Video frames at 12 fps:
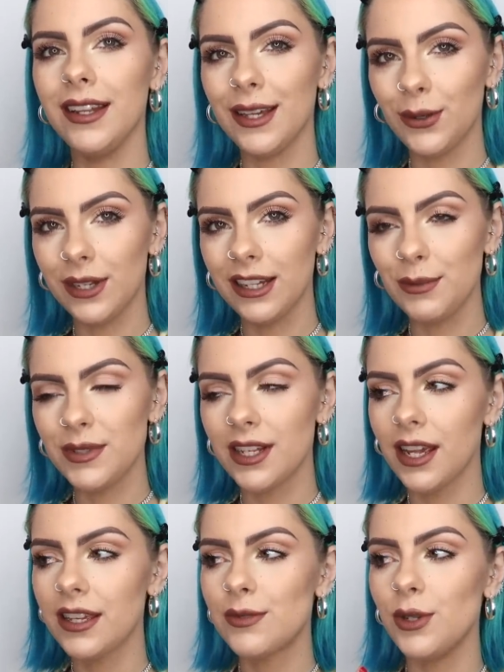liquid
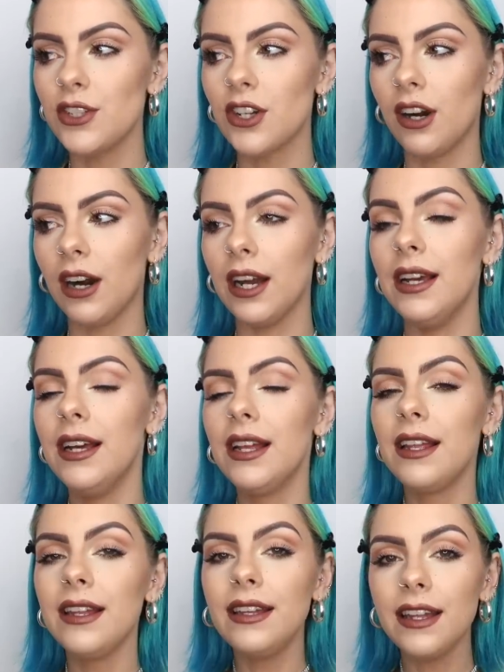lipsticks which I
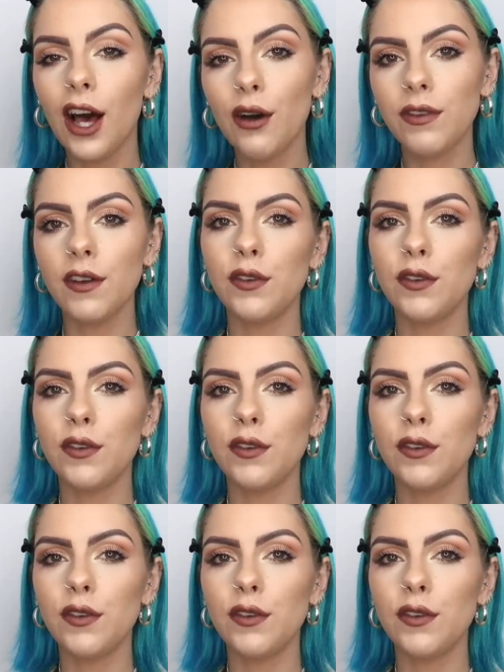love.